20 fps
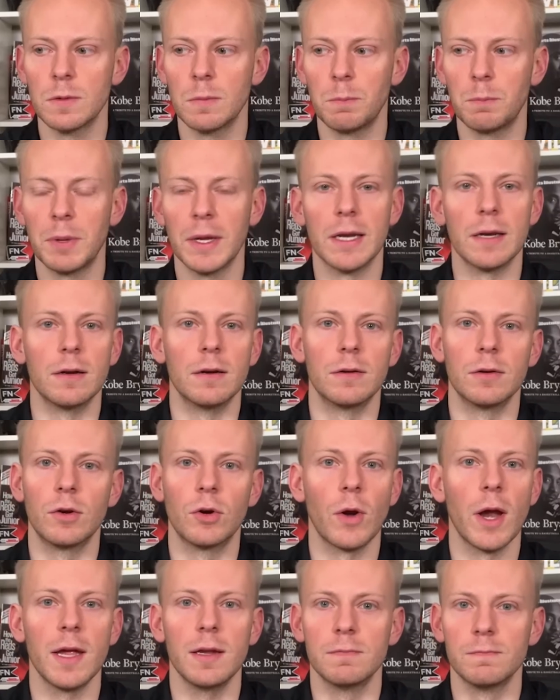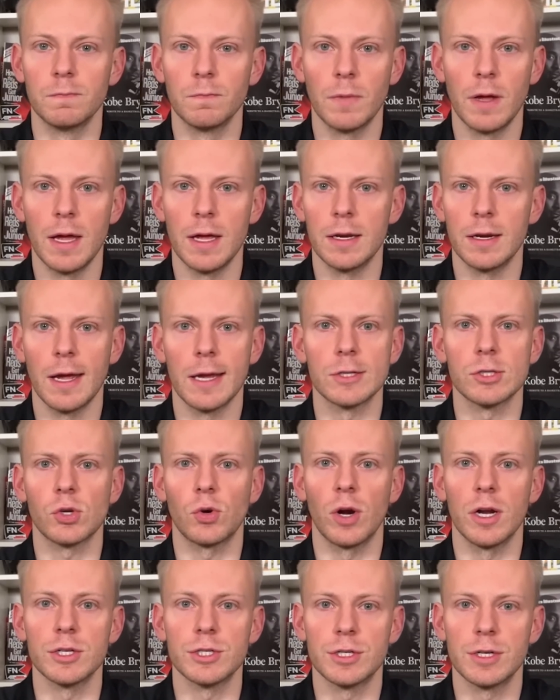been great and has
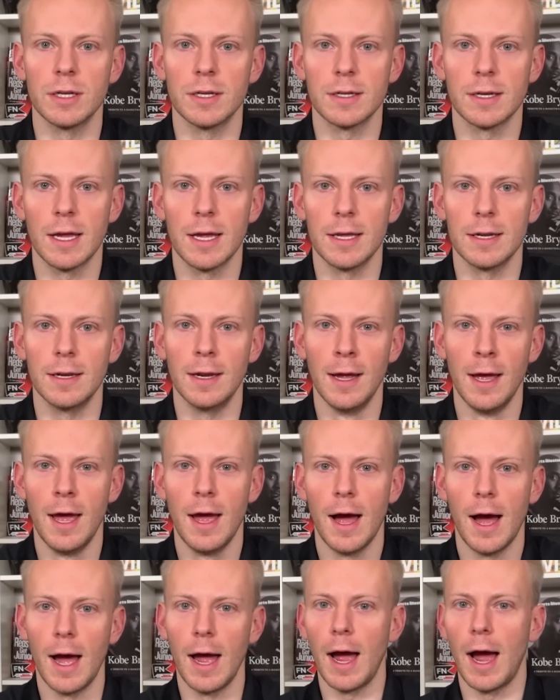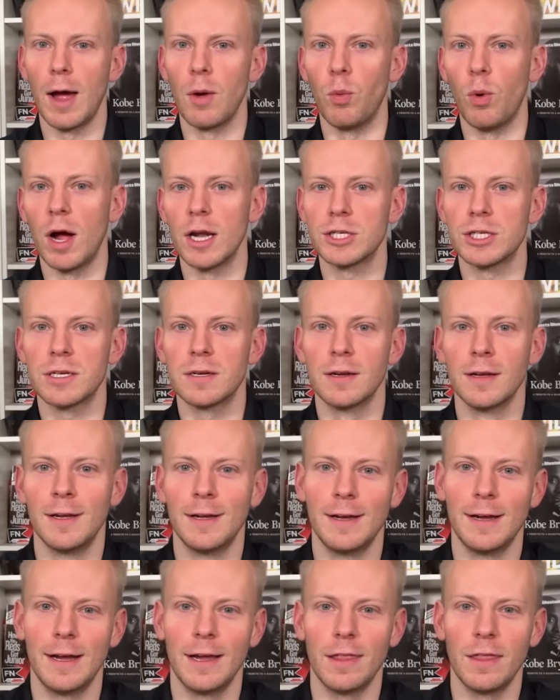crushed it. And I watched
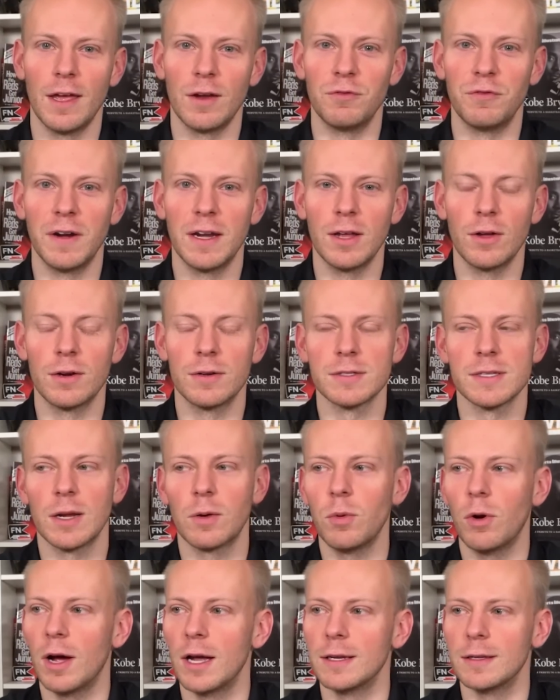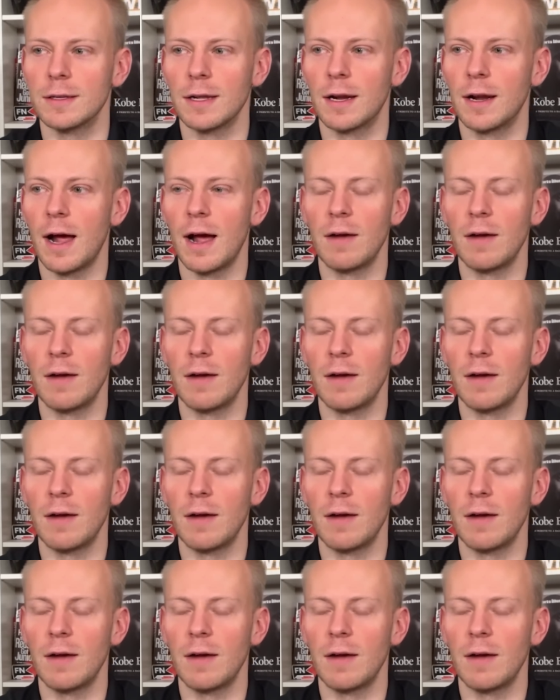that video and I was like, well, I